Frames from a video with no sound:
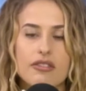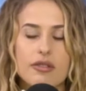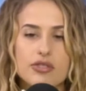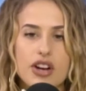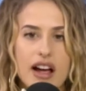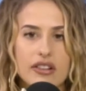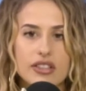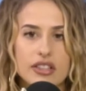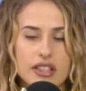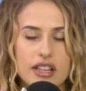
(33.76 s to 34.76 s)
from
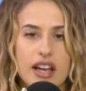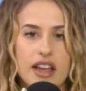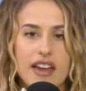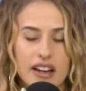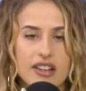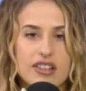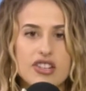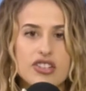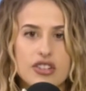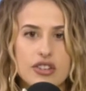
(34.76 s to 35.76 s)
childhood that
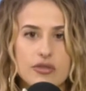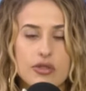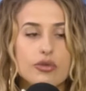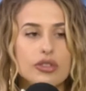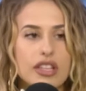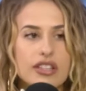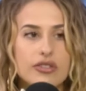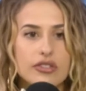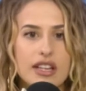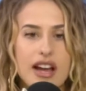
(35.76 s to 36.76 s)
conditioned you to
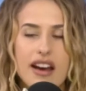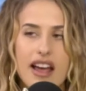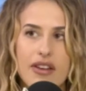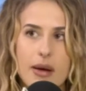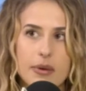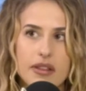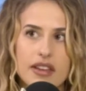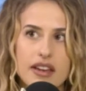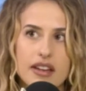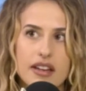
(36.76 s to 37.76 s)
literally not have
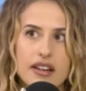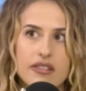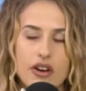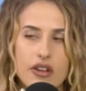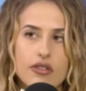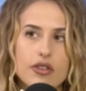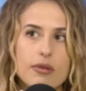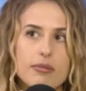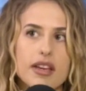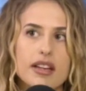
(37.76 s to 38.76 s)
empathy for other
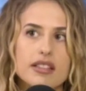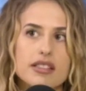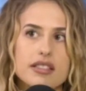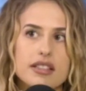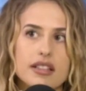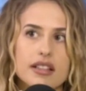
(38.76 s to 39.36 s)
human beings.